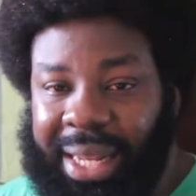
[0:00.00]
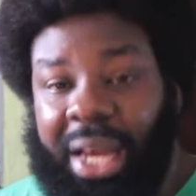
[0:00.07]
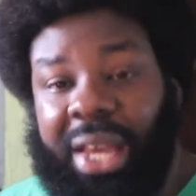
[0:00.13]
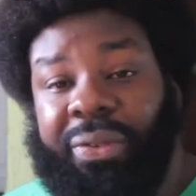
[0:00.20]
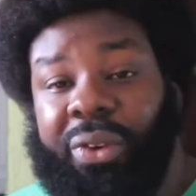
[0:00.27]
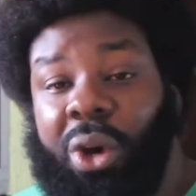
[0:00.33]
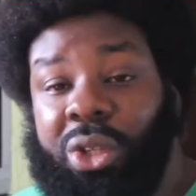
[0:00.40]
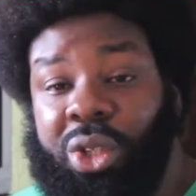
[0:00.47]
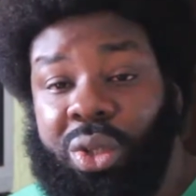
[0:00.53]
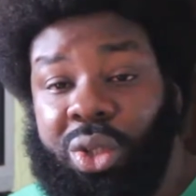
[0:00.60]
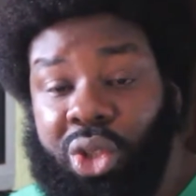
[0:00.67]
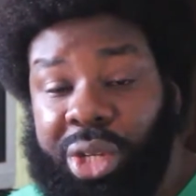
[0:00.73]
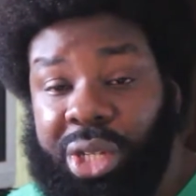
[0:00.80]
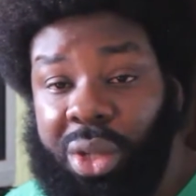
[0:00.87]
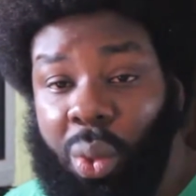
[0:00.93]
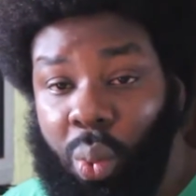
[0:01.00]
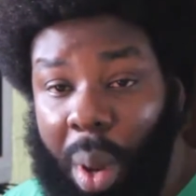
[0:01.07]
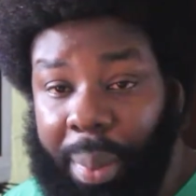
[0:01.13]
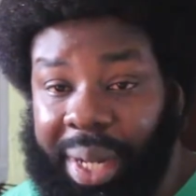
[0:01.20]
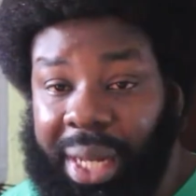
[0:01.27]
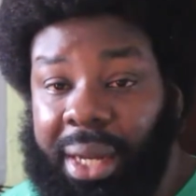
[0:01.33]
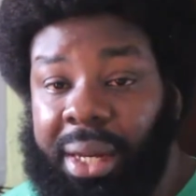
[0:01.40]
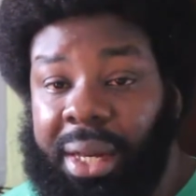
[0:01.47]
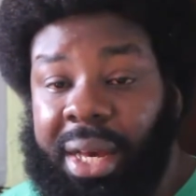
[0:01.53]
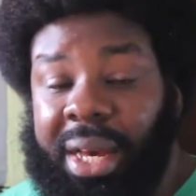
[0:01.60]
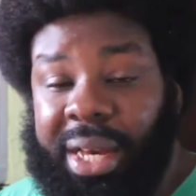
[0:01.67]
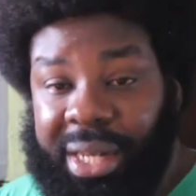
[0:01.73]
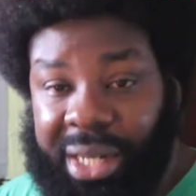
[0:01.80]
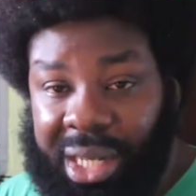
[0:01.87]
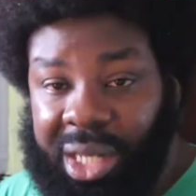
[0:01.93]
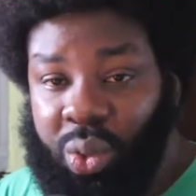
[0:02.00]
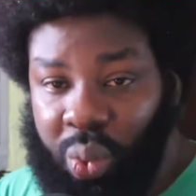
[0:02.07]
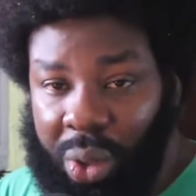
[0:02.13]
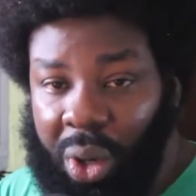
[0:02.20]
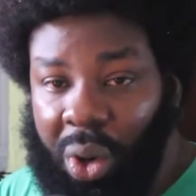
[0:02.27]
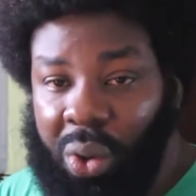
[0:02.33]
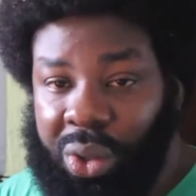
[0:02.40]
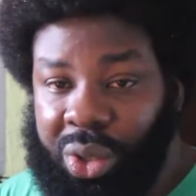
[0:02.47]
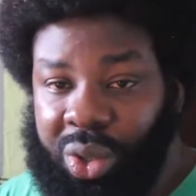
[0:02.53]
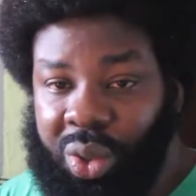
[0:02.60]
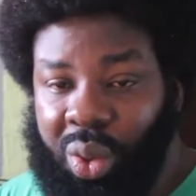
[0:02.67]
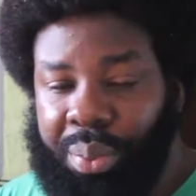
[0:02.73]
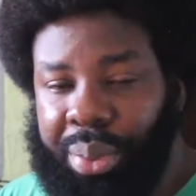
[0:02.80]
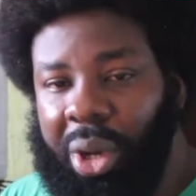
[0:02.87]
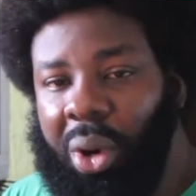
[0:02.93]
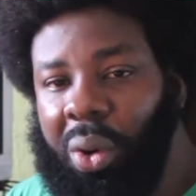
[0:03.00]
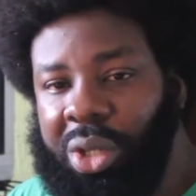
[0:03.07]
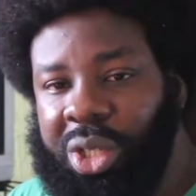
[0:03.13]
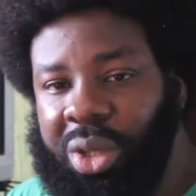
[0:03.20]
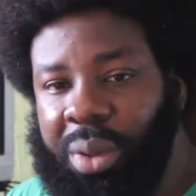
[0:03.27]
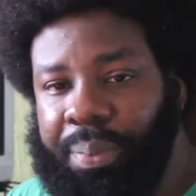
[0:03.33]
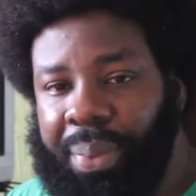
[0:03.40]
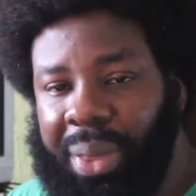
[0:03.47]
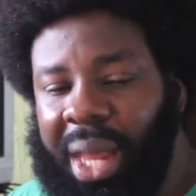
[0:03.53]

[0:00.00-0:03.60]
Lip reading: Now, if you're also doing your webinar, this will also be awesome.